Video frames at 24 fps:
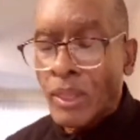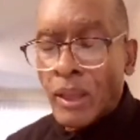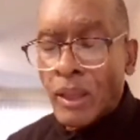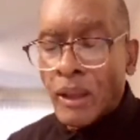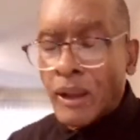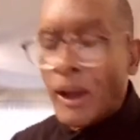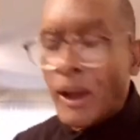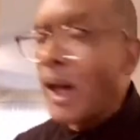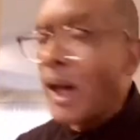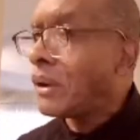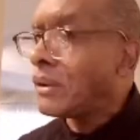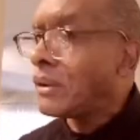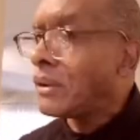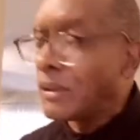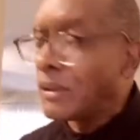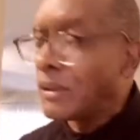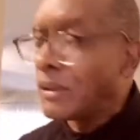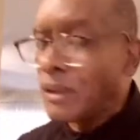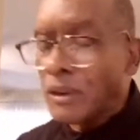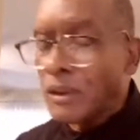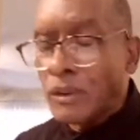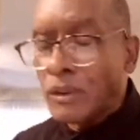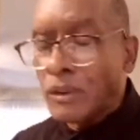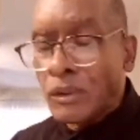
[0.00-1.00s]
to give
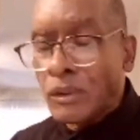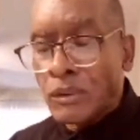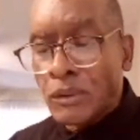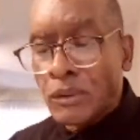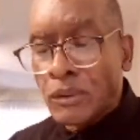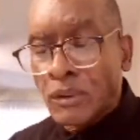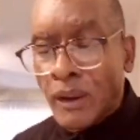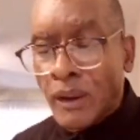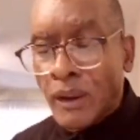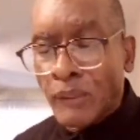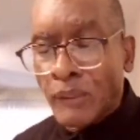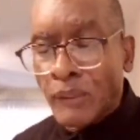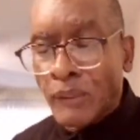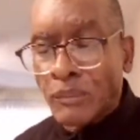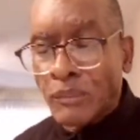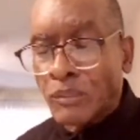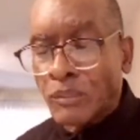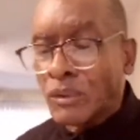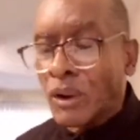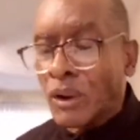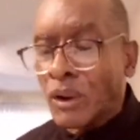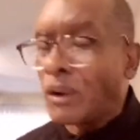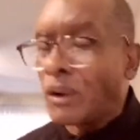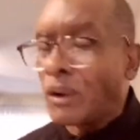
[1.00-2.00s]
them clothes. They got
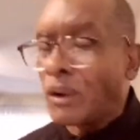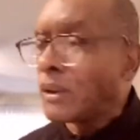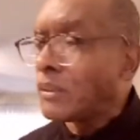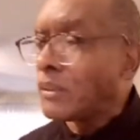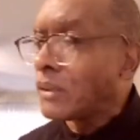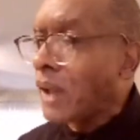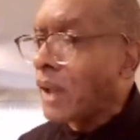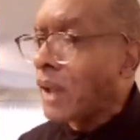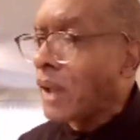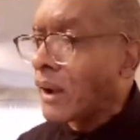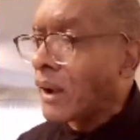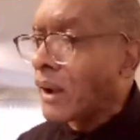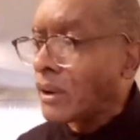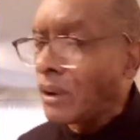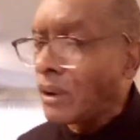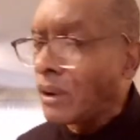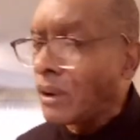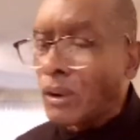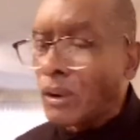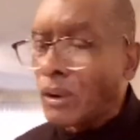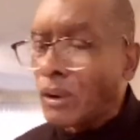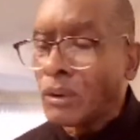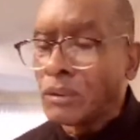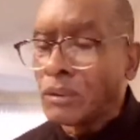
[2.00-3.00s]
clothes too
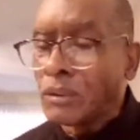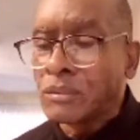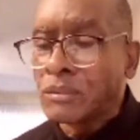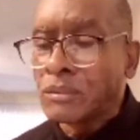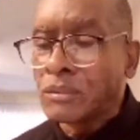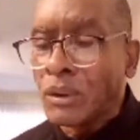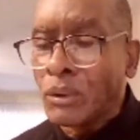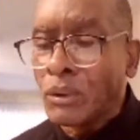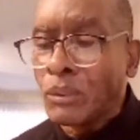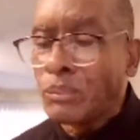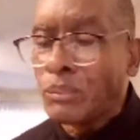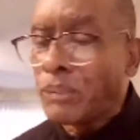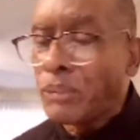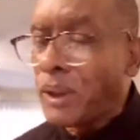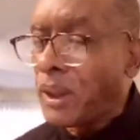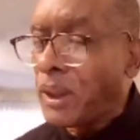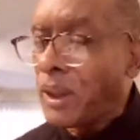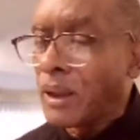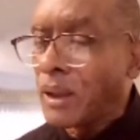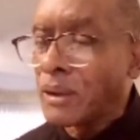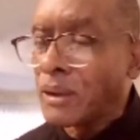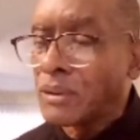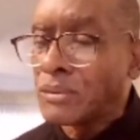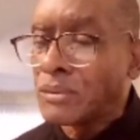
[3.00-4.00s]
big,
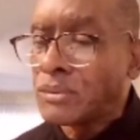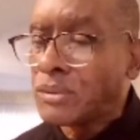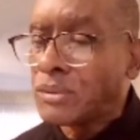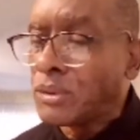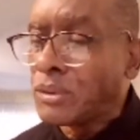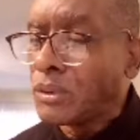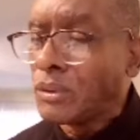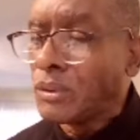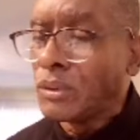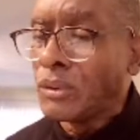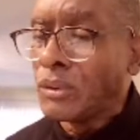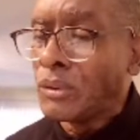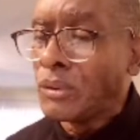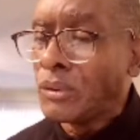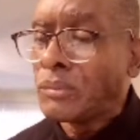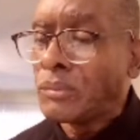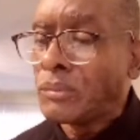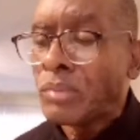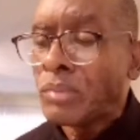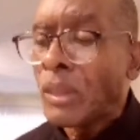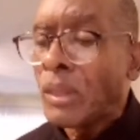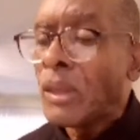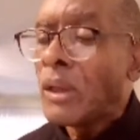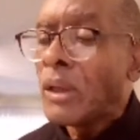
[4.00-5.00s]
shoes.
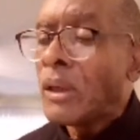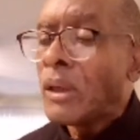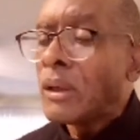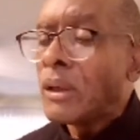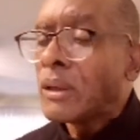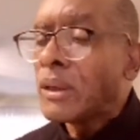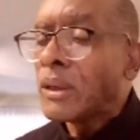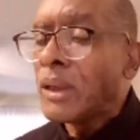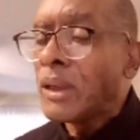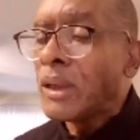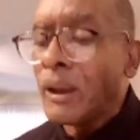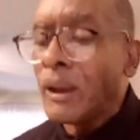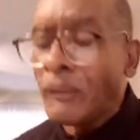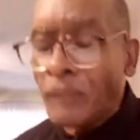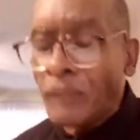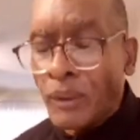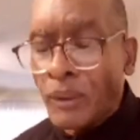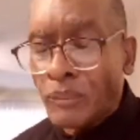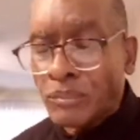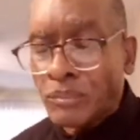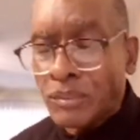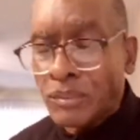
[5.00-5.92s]
Give them to them.